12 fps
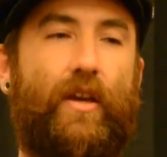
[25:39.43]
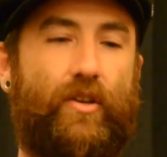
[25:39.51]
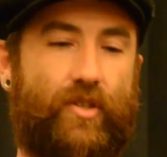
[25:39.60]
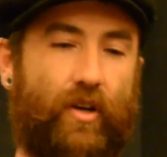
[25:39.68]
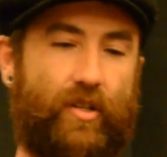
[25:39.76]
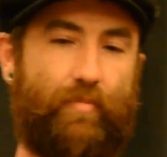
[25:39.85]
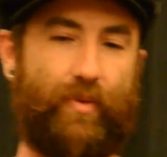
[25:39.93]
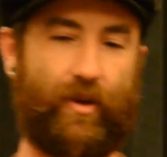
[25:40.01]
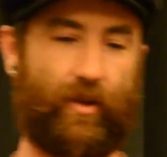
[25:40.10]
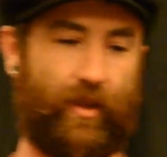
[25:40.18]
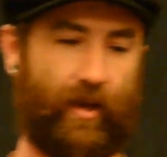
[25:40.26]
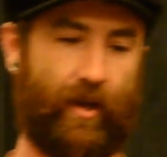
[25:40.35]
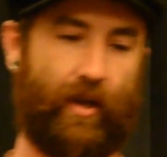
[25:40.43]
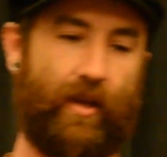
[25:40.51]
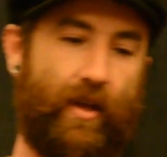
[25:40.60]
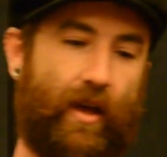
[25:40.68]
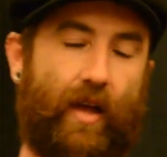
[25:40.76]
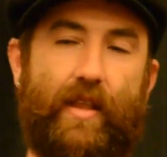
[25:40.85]
you start to build
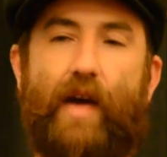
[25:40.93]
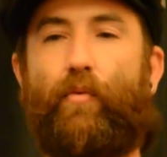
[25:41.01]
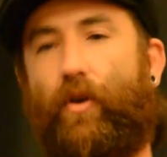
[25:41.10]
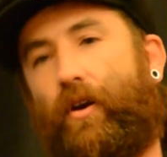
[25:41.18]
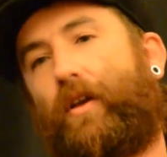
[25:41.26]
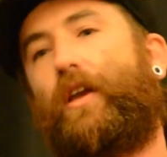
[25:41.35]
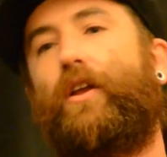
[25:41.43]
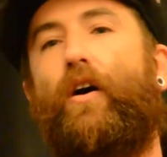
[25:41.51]
a network,